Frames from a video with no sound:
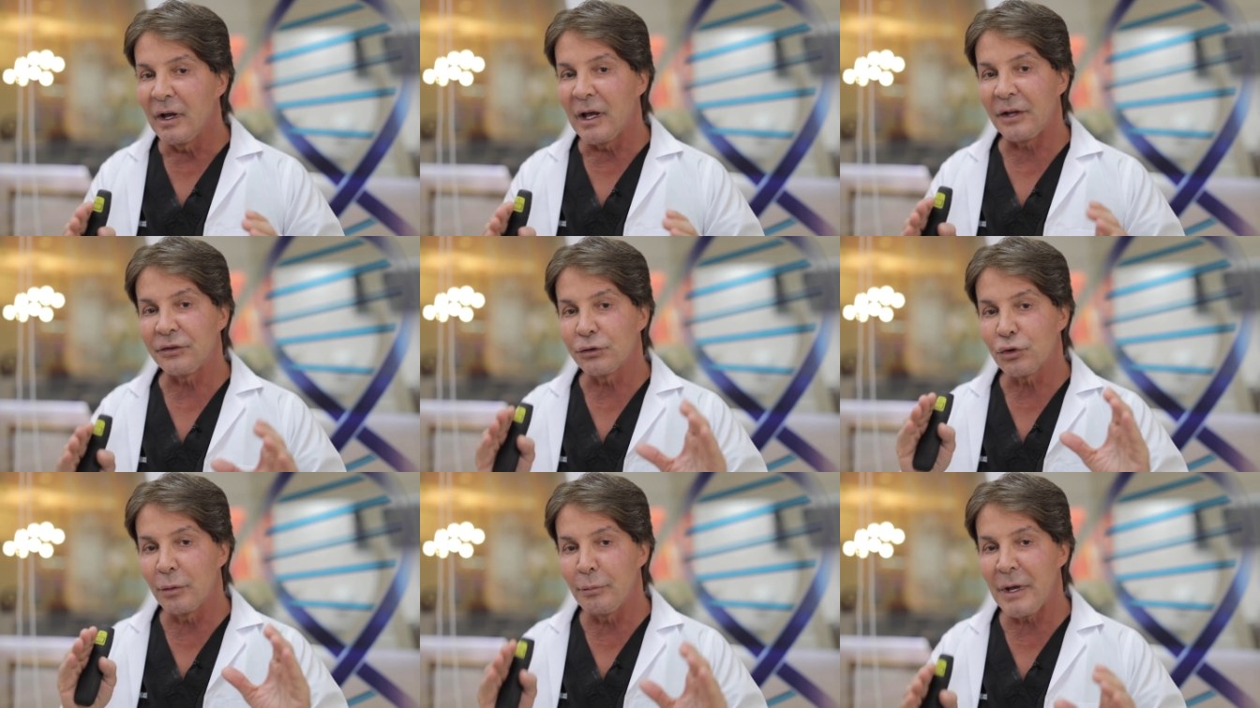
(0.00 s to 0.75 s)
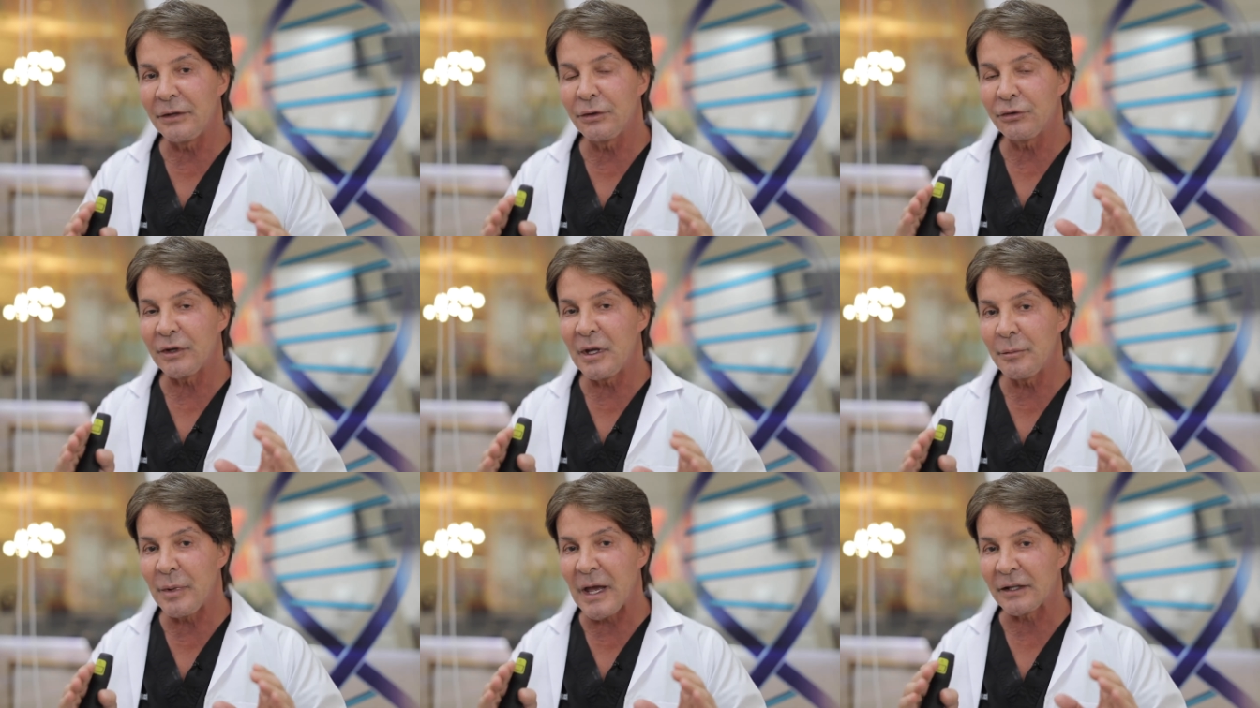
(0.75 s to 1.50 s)
has a tremendous
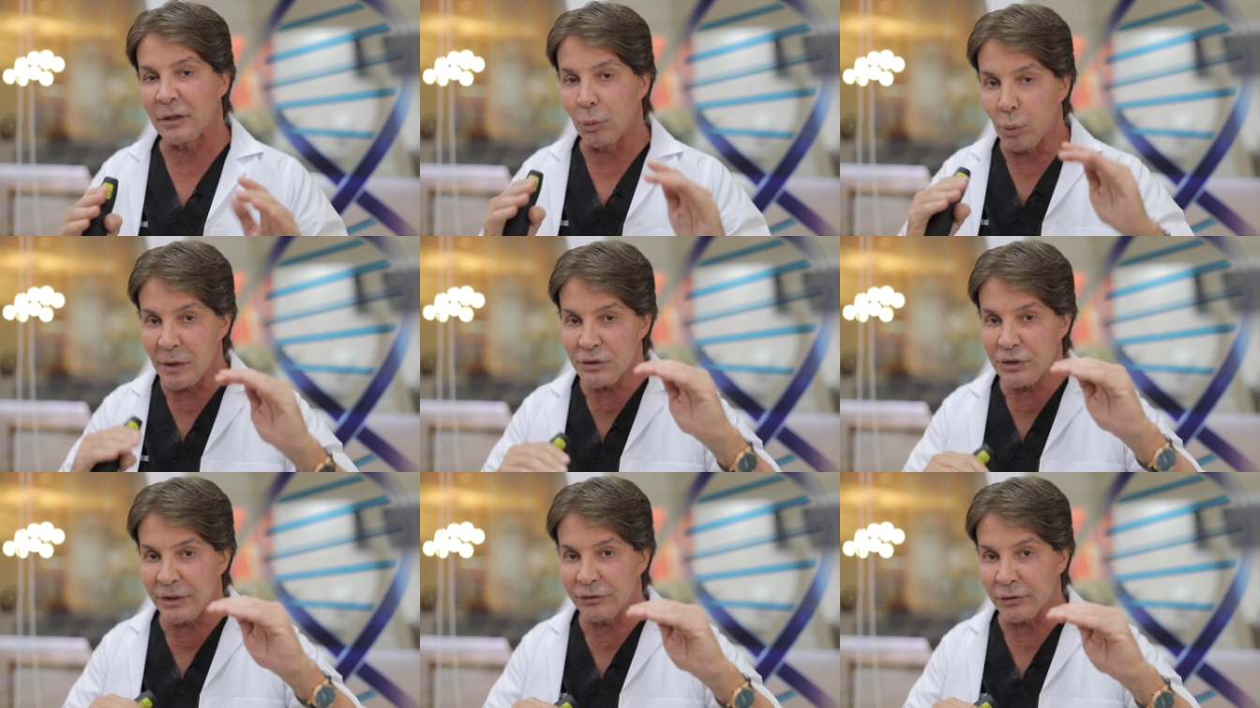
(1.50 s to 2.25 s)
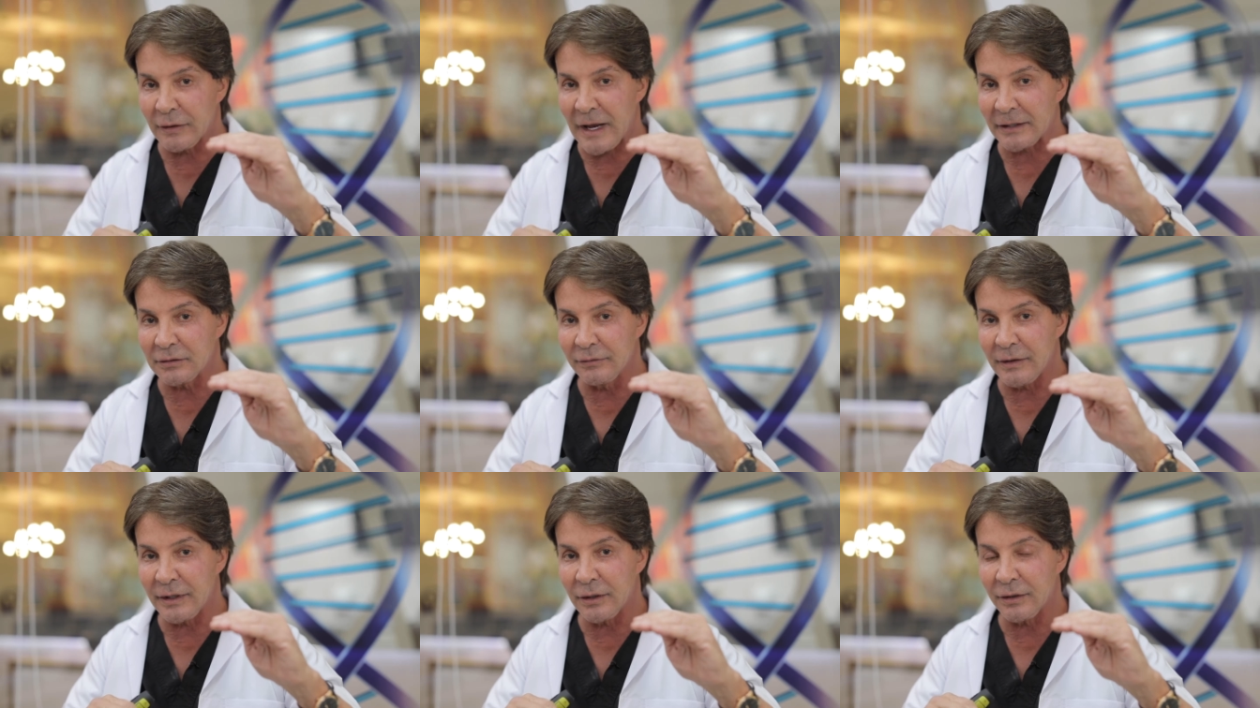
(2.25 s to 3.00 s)
impact on what genes are
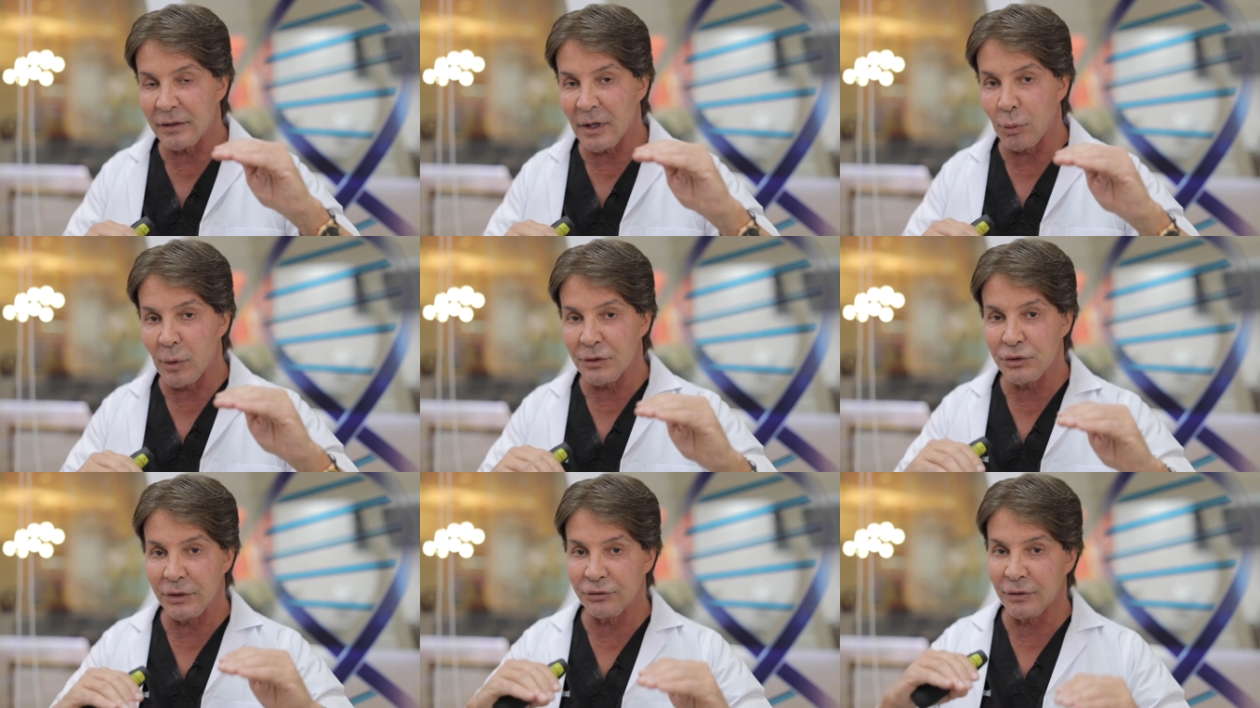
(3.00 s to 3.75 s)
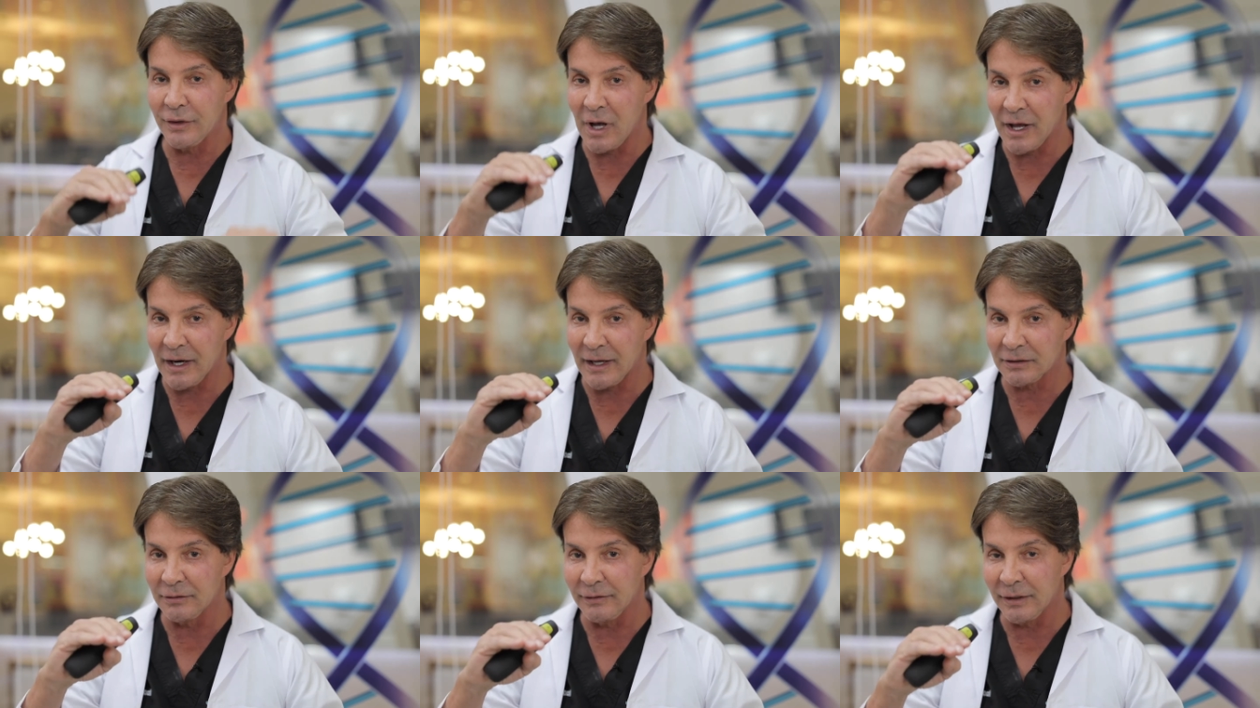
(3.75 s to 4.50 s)
activated and what genes are not
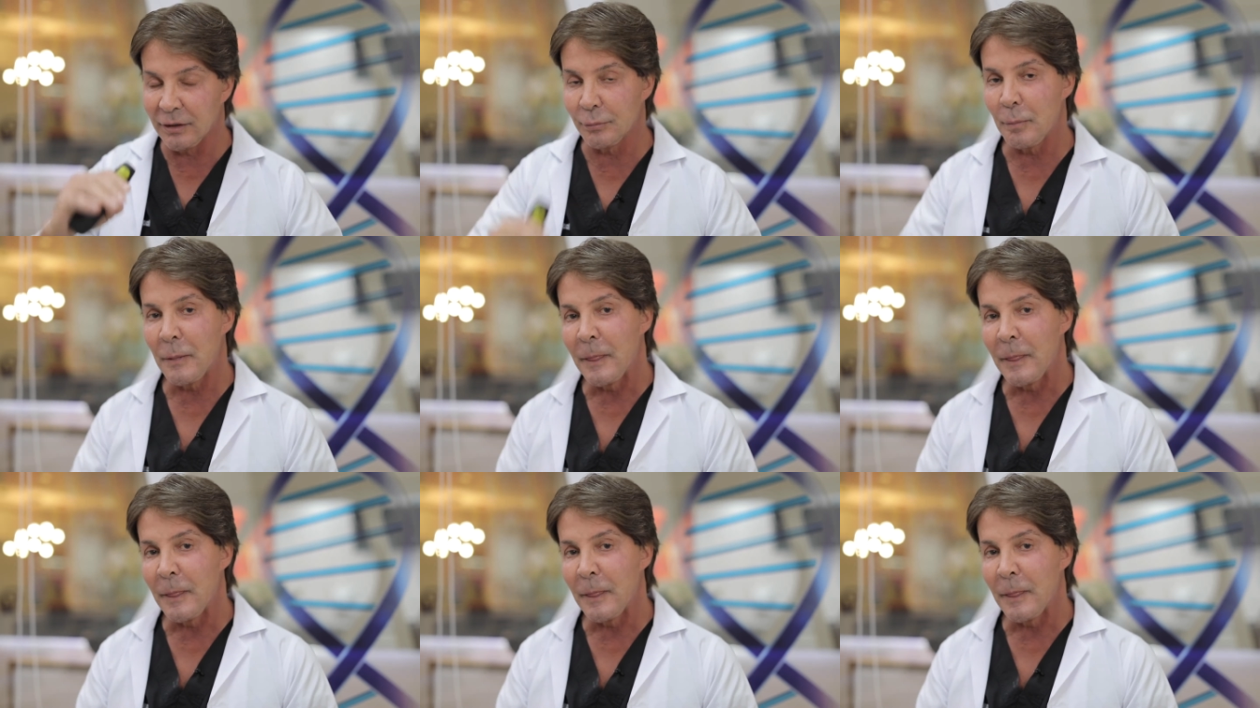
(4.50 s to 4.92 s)
activated.